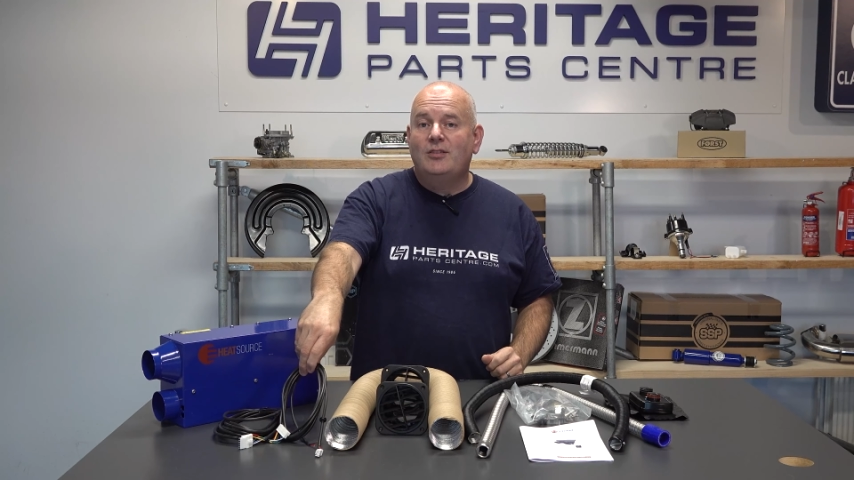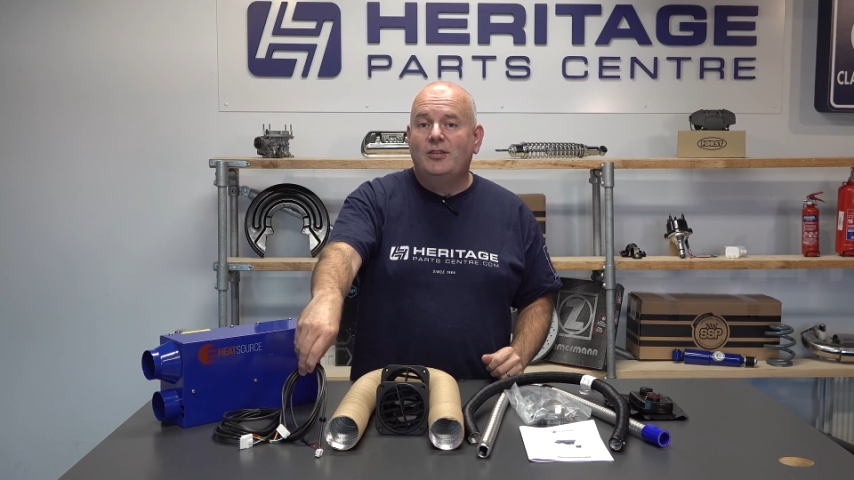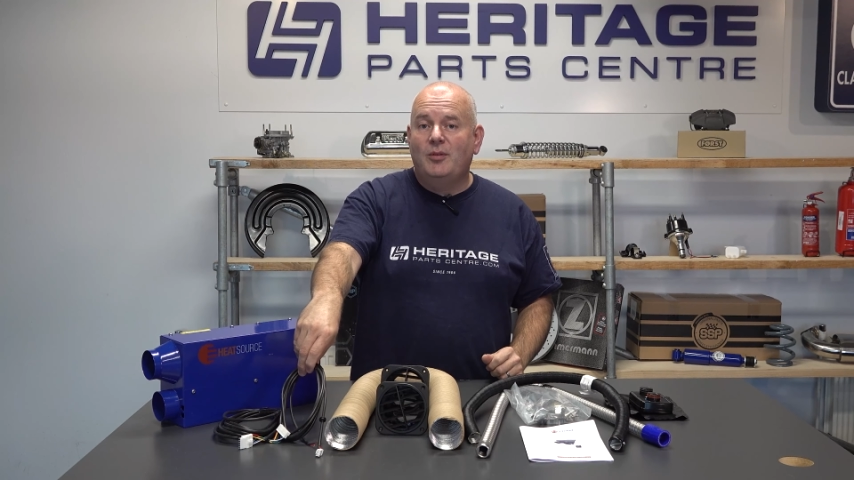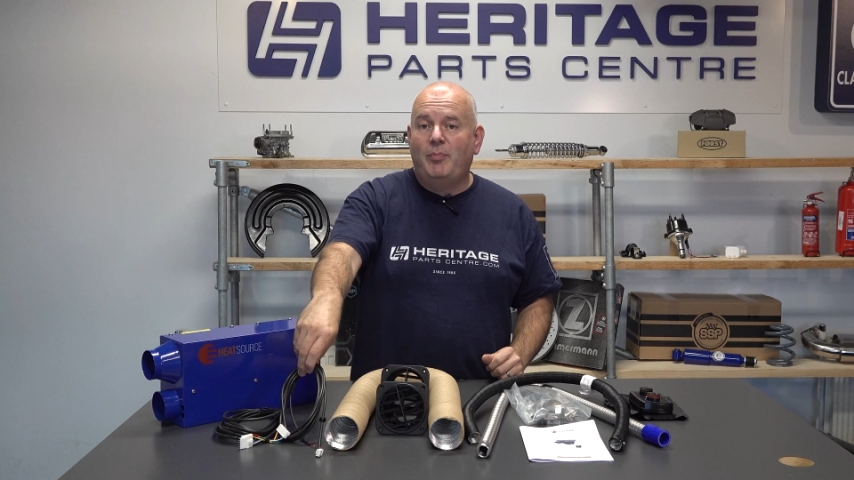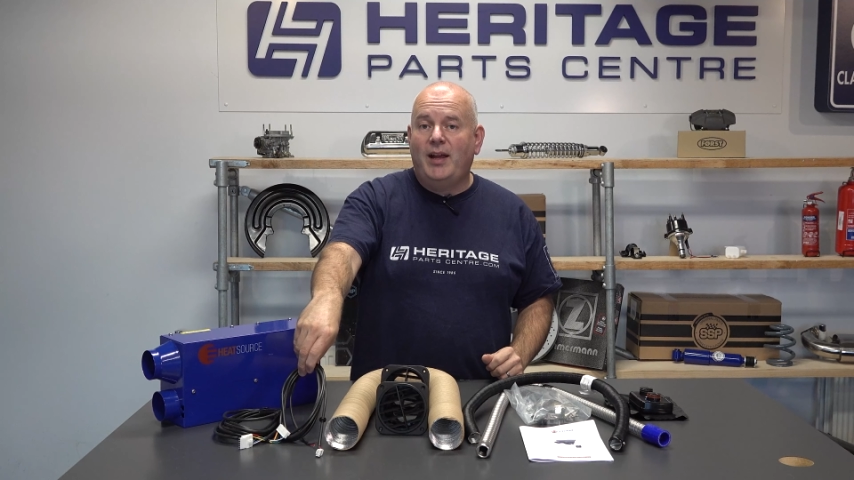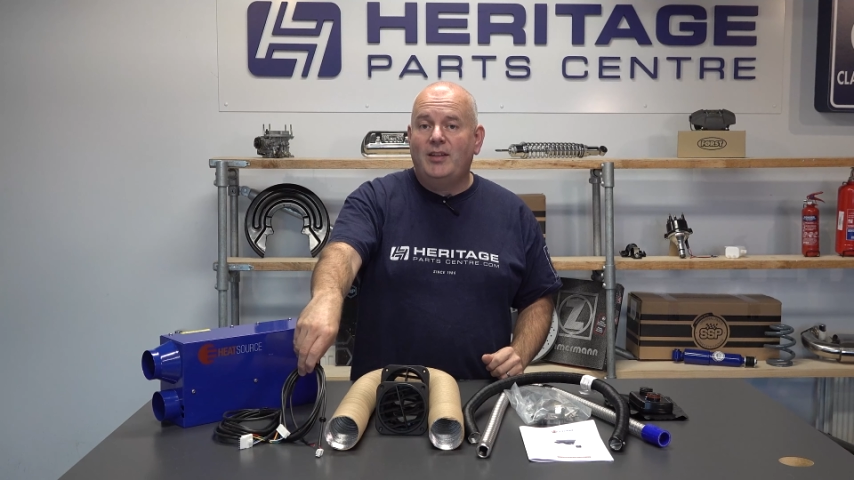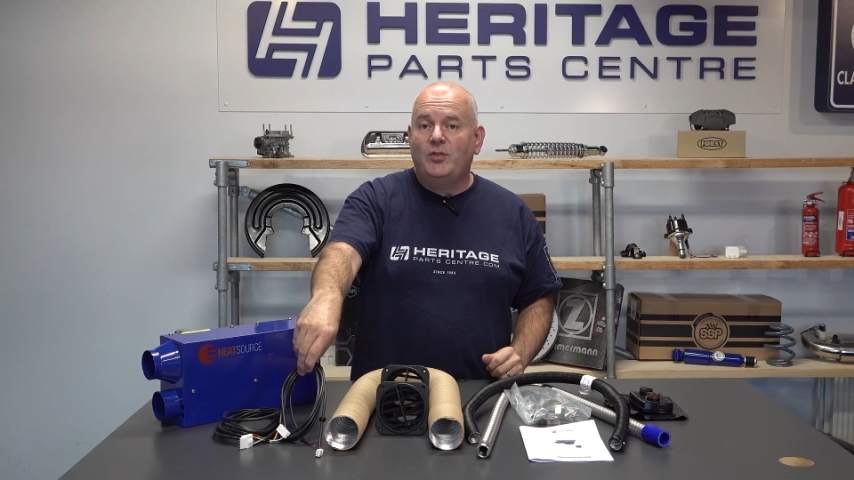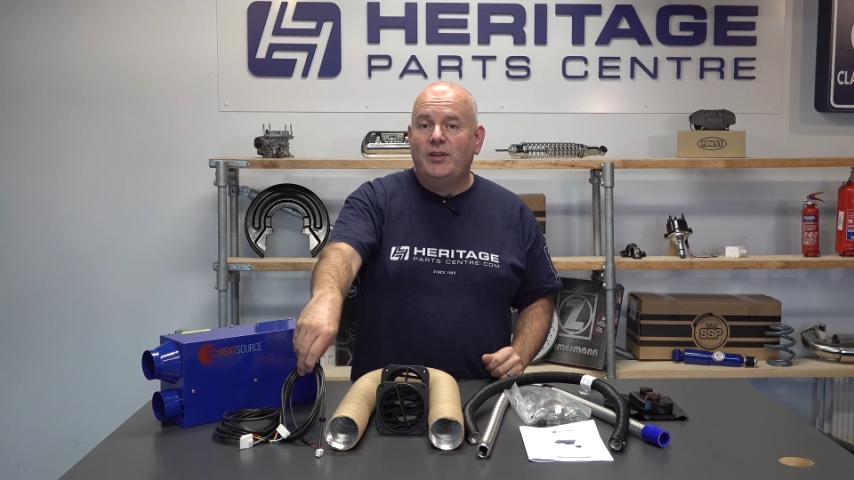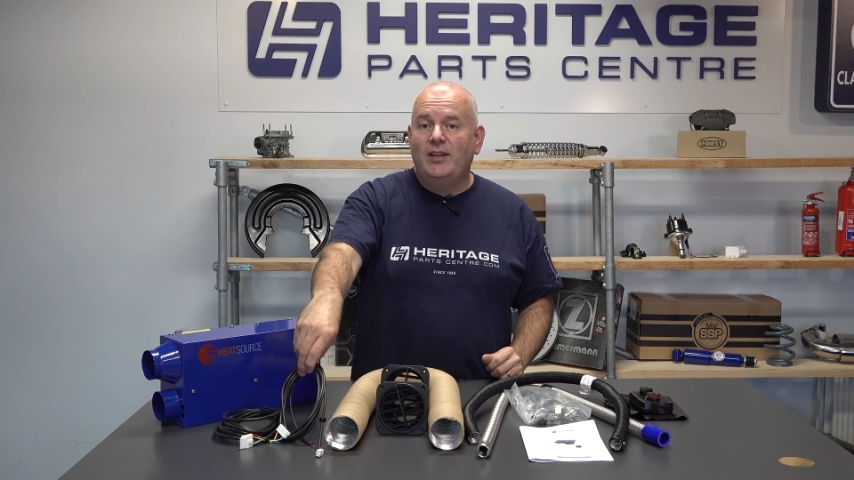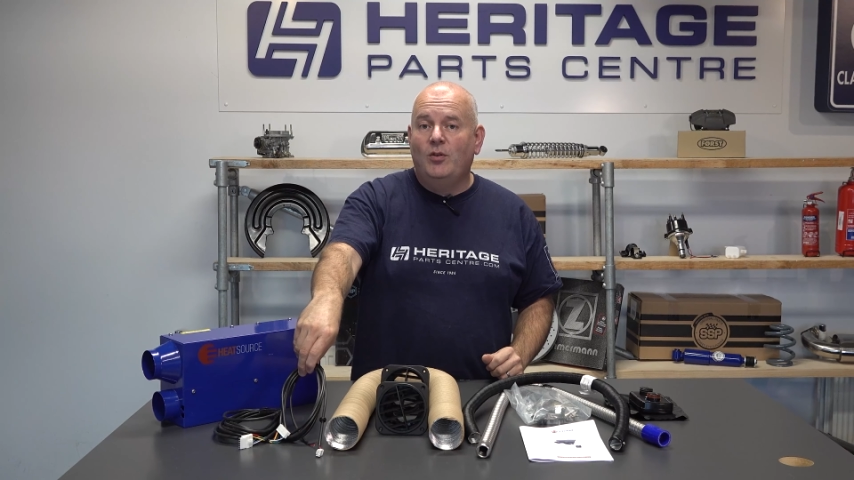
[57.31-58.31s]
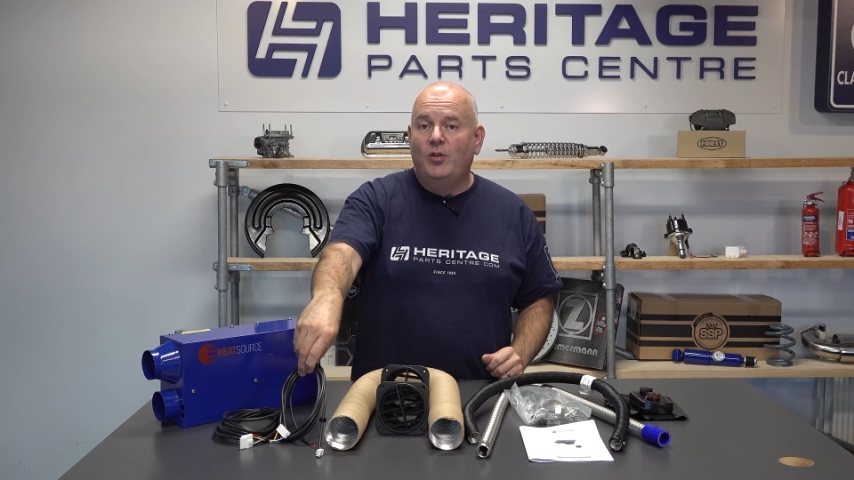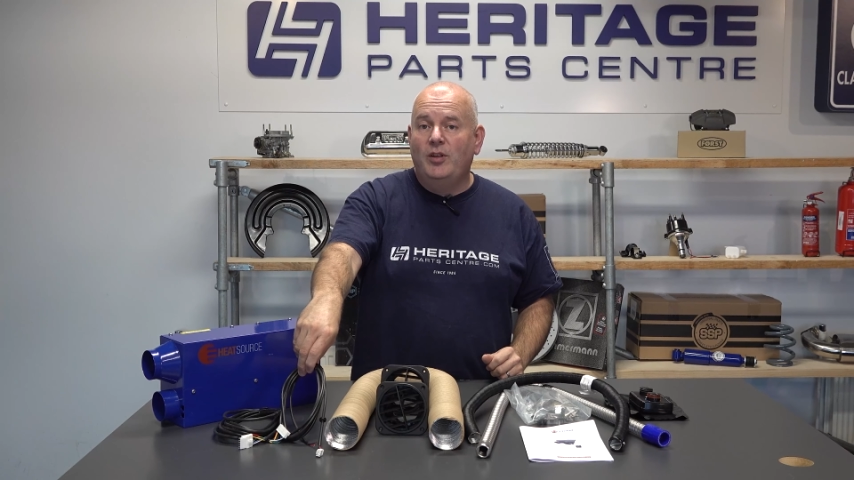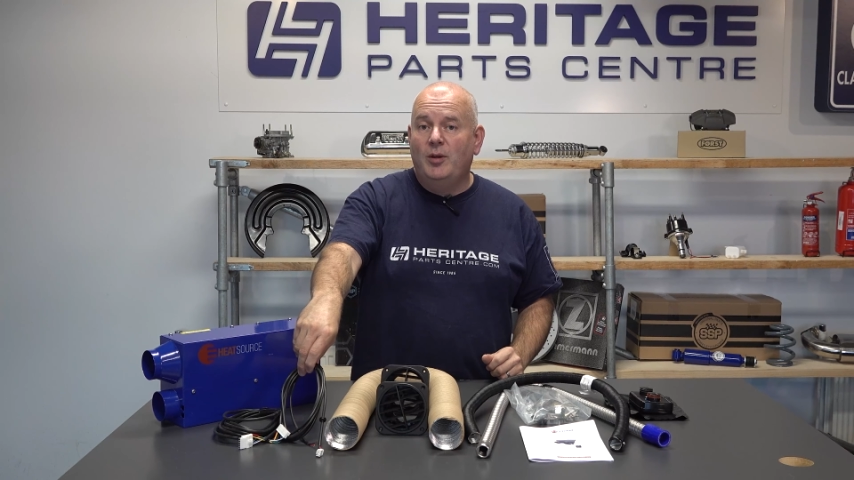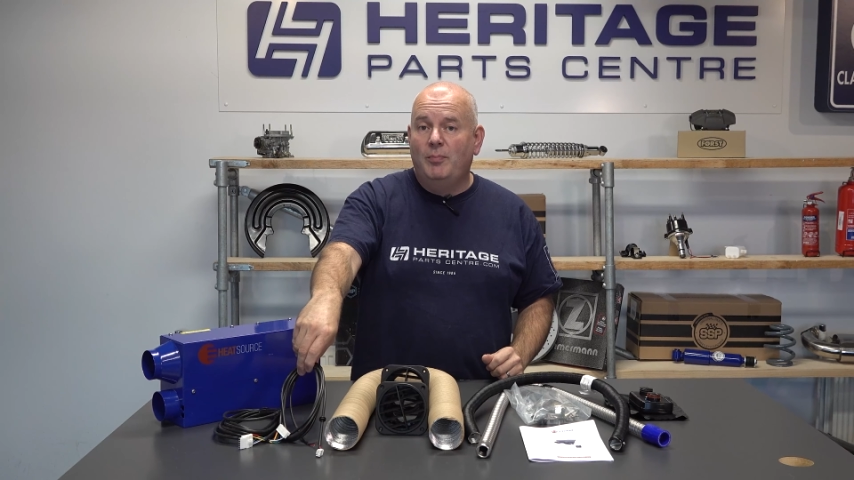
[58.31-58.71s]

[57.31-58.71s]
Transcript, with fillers: to the battery or the